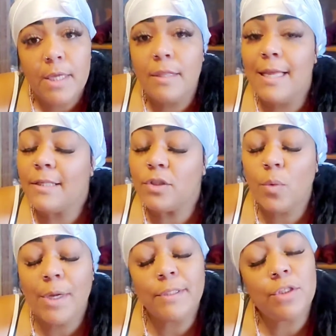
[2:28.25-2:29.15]
these
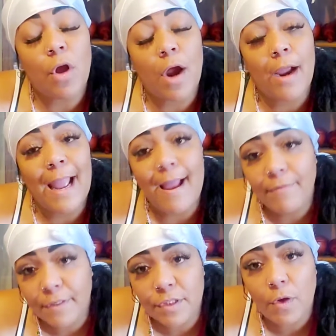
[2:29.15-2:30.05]
twins are
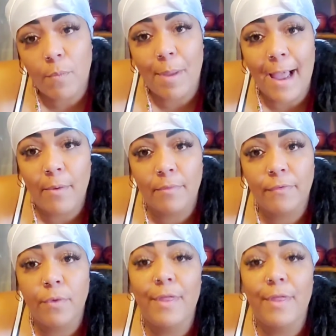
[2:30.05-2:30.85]
ever so powerful.